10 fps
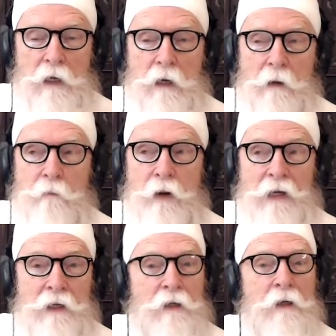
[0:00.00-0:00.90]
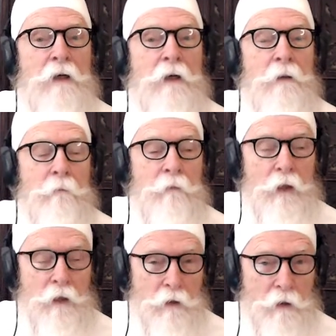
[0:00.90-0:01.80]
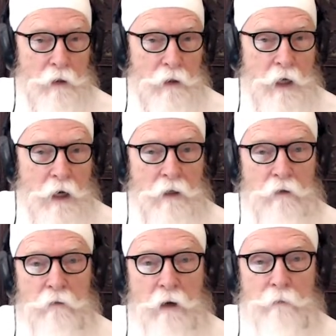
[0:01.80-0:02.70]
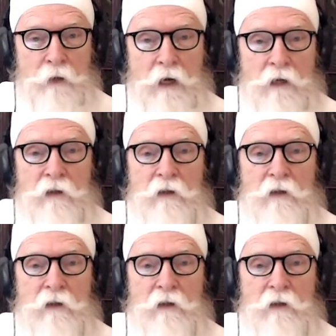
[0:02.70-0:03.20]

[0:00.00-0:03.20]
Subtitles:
But young Ramdas